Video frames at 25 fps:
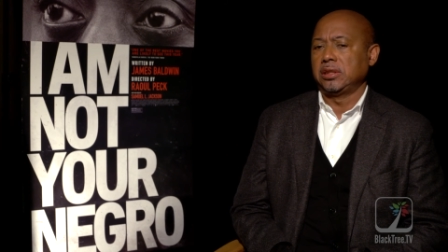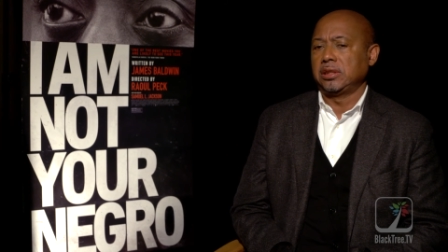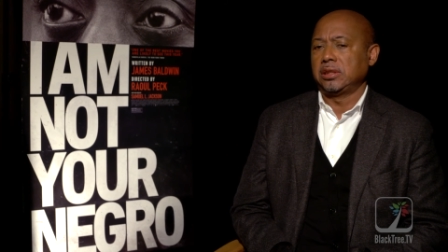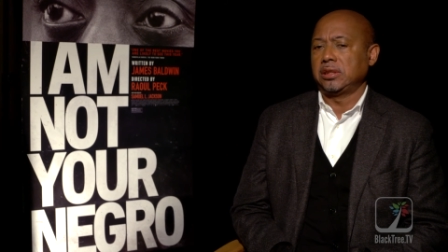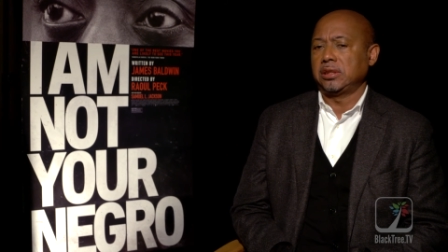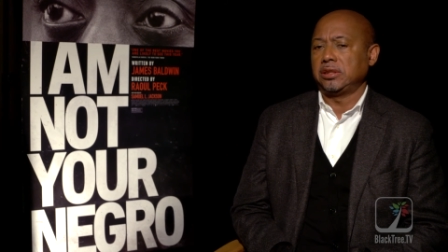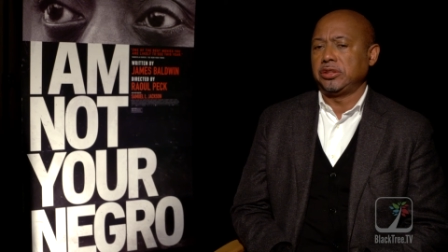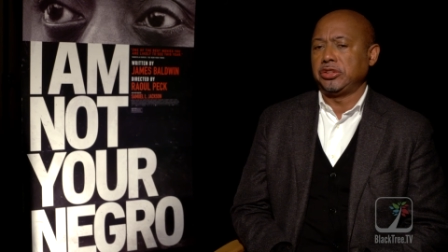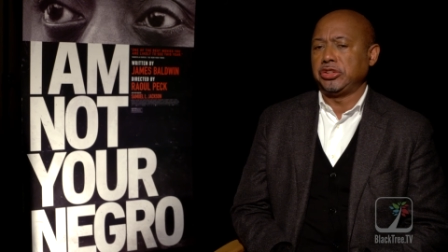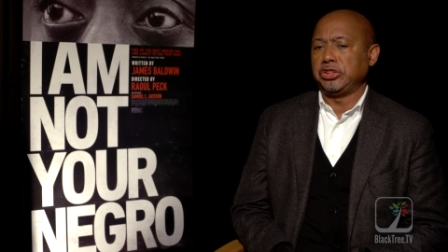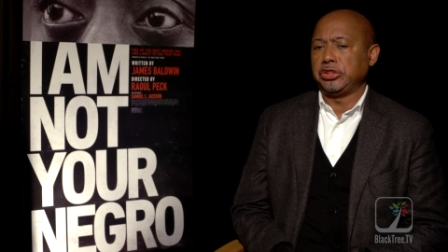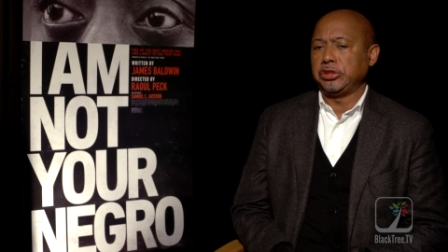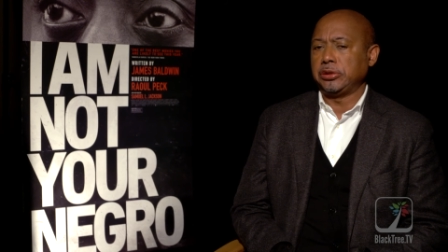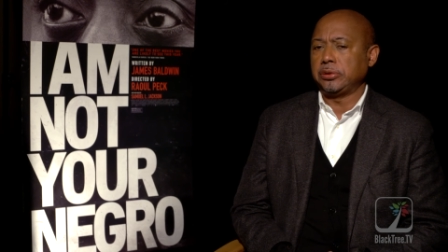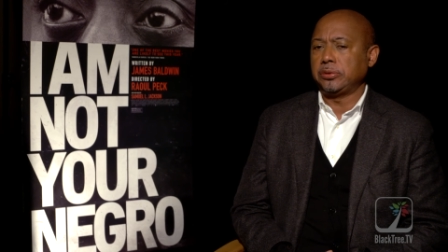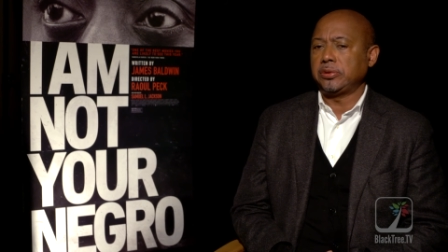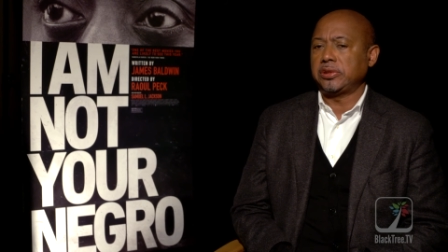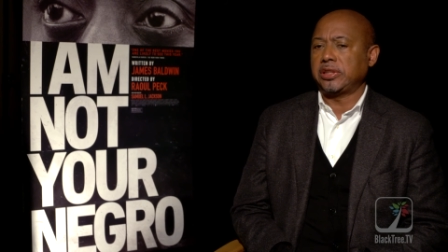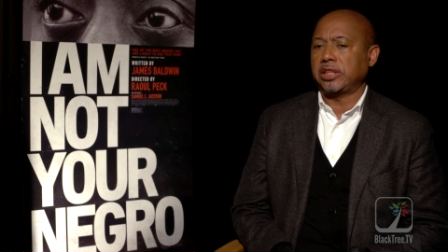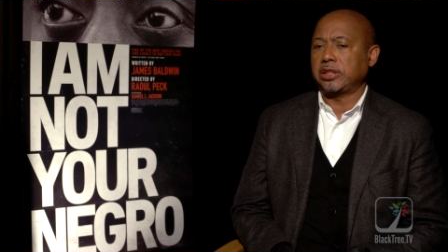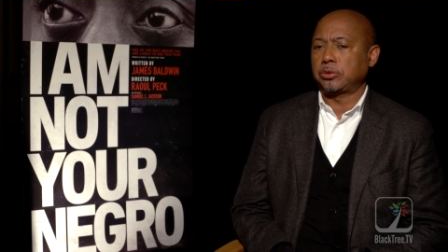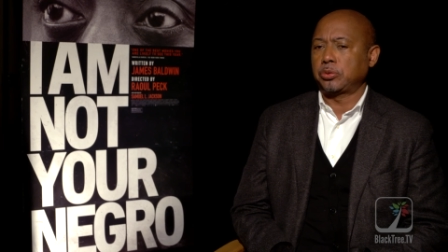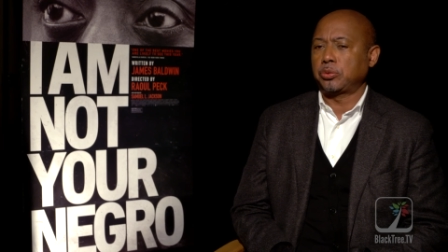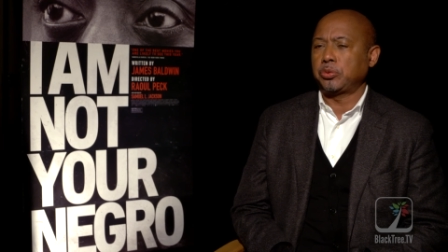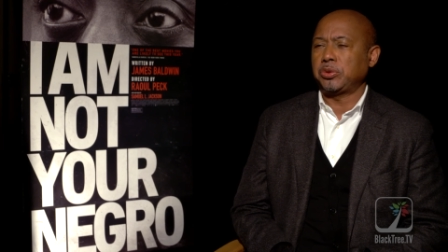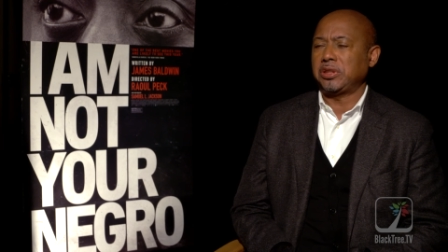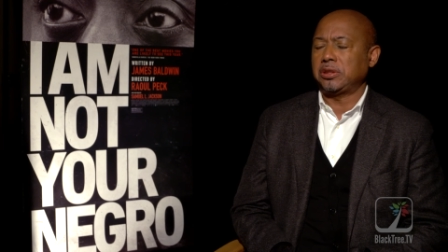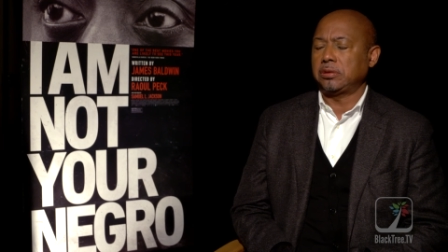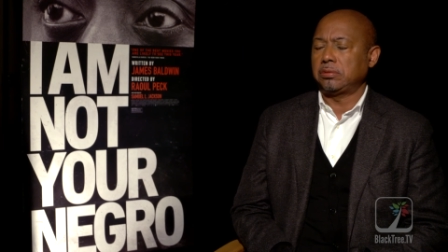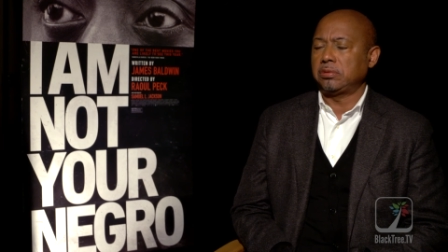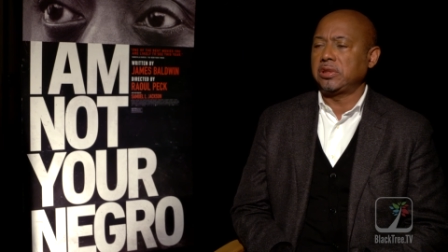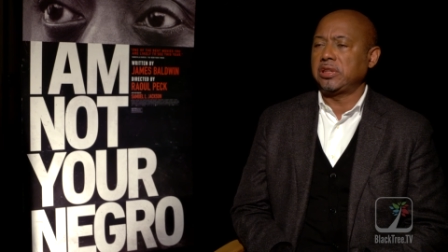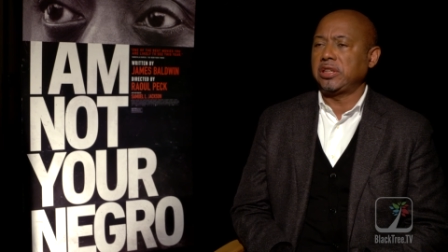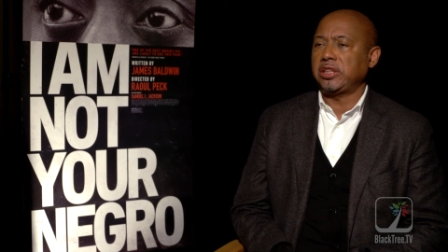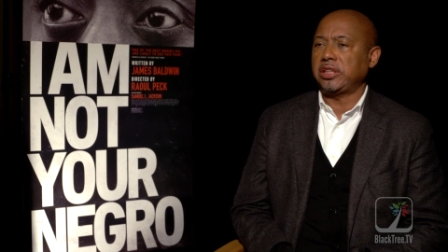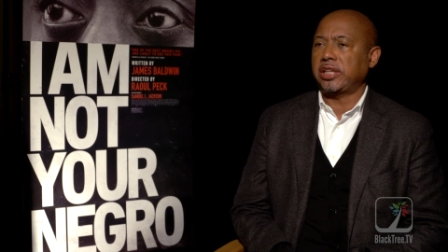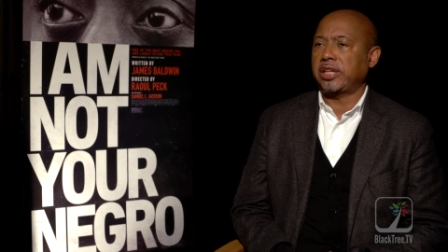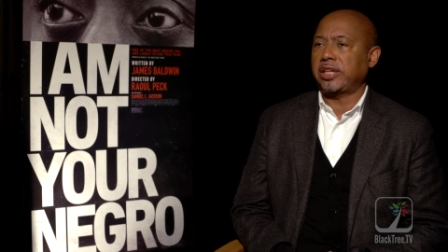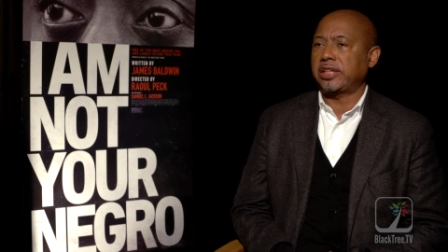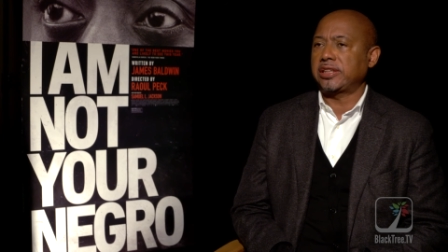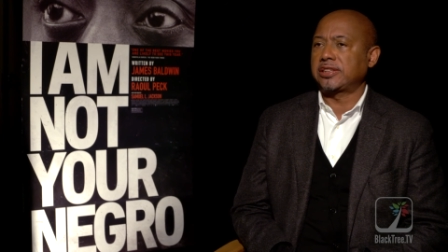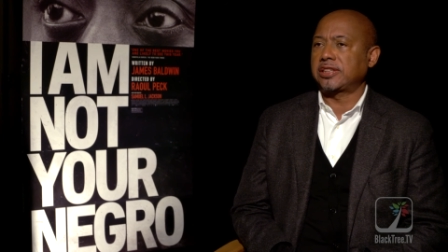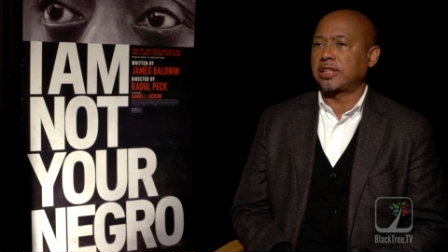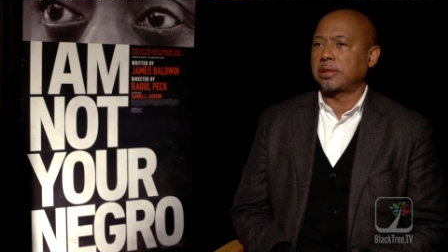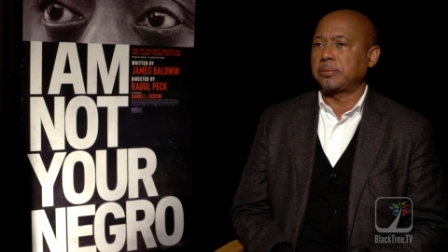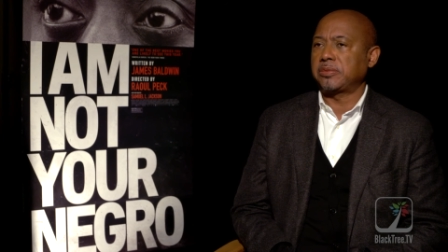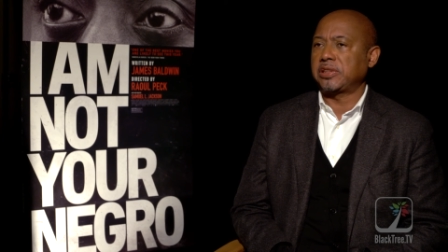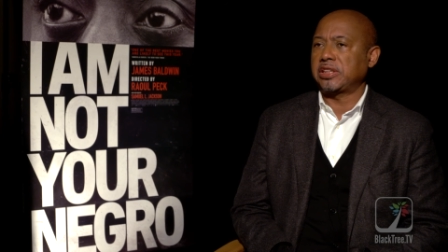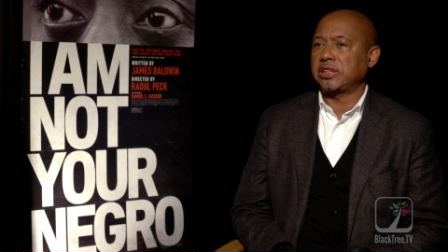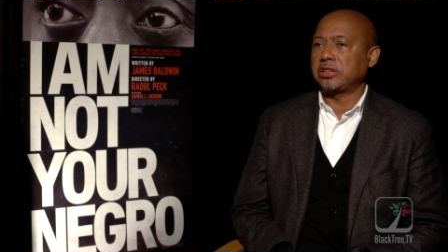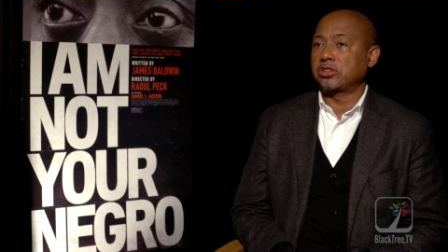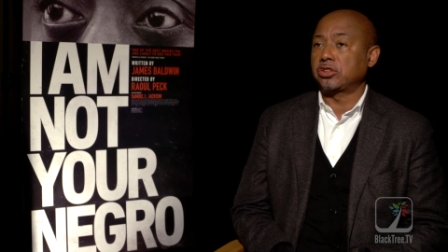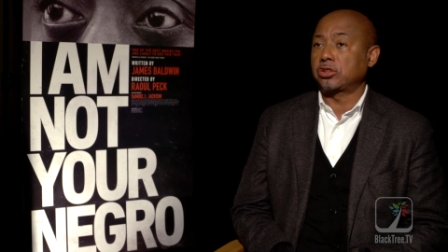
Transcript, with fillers: uh, knew that we really had something